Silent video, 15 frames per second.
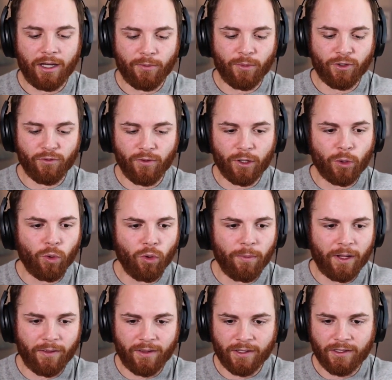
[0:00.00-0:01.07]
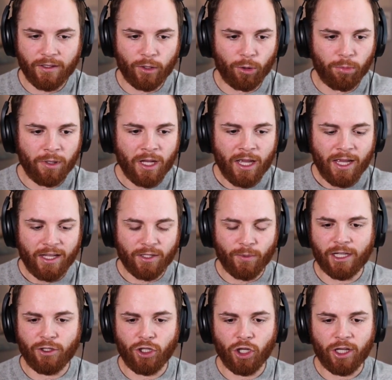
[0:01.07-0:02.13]
And what's really cool about this loop is that
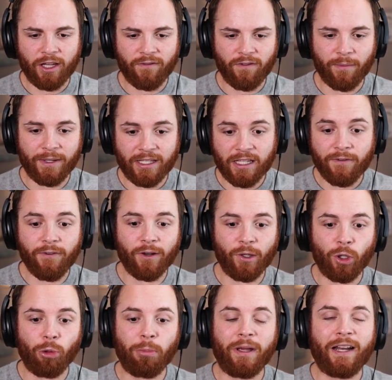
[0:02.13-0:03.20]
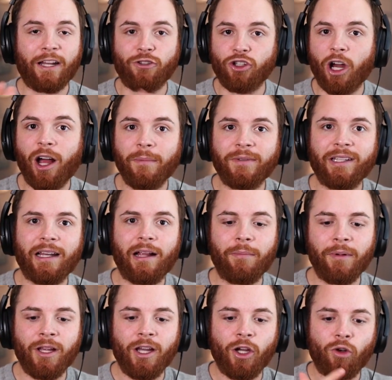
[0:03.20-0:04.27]
I took it from a different loop and I chopped it
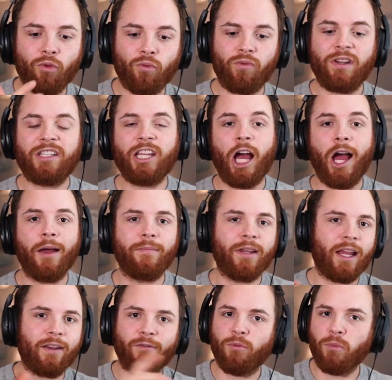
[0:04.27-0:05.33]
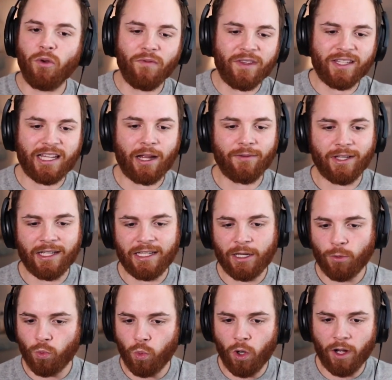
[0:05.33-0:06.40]
up, retimed it, and removed the sounds I
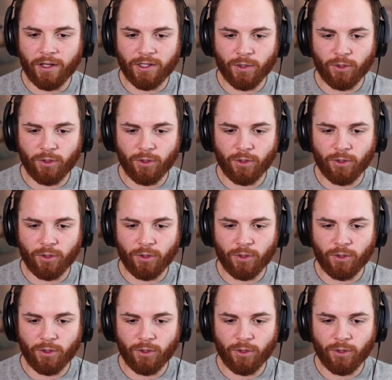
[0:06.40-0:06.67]
didn't want.